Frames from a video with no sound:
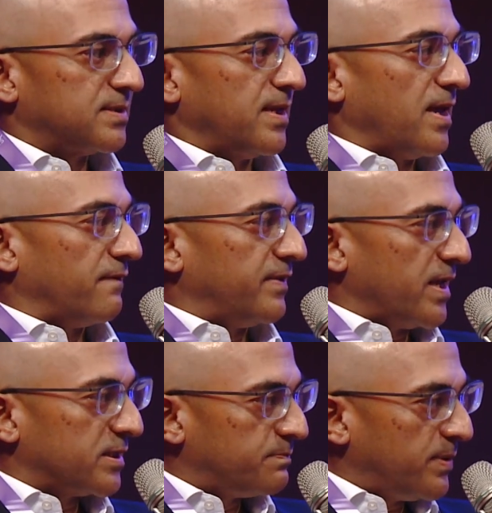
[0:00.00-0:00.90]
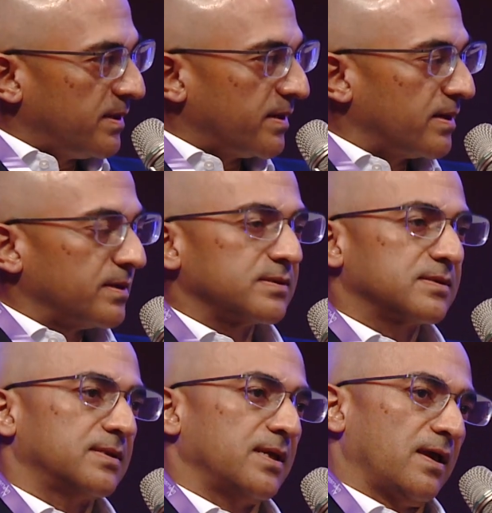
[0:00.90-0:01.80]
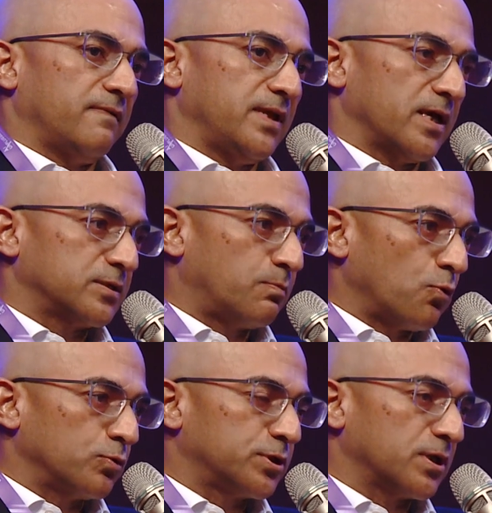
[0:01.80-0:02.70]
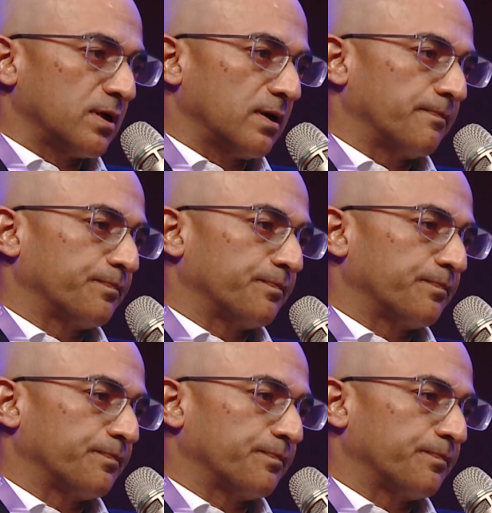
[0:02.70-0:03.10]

they have the experience, they have the exposure,